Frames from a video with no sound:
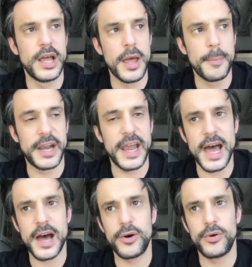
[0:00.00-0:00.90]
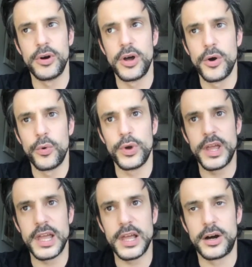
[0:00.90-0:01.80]
But now
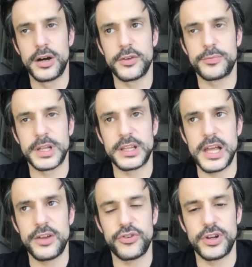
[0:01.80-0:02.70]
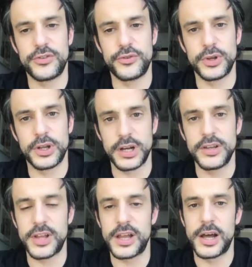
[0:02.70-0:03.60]
we our expectation is to
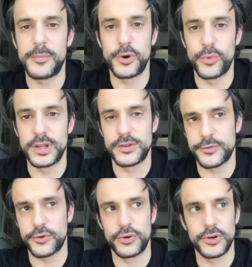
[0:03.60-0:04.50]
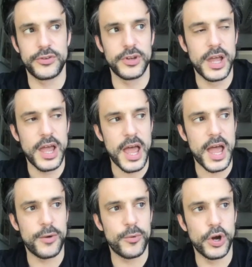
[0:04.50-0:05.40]
increase that number of wins, of course.
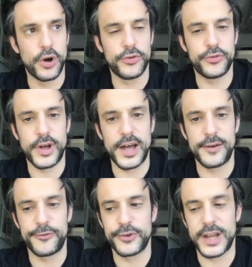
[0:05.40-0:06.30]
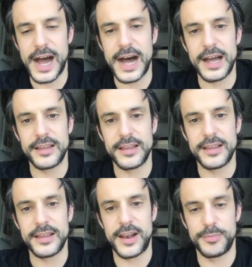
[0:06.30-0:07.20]
And we also have guys
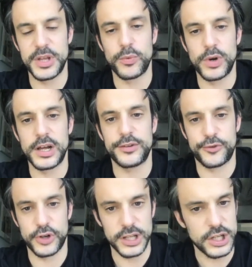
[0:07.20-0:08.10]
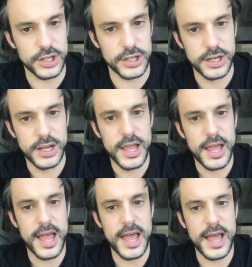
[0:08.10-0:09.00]
that have been with us for a year
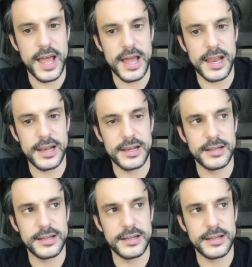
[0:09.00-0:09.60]
and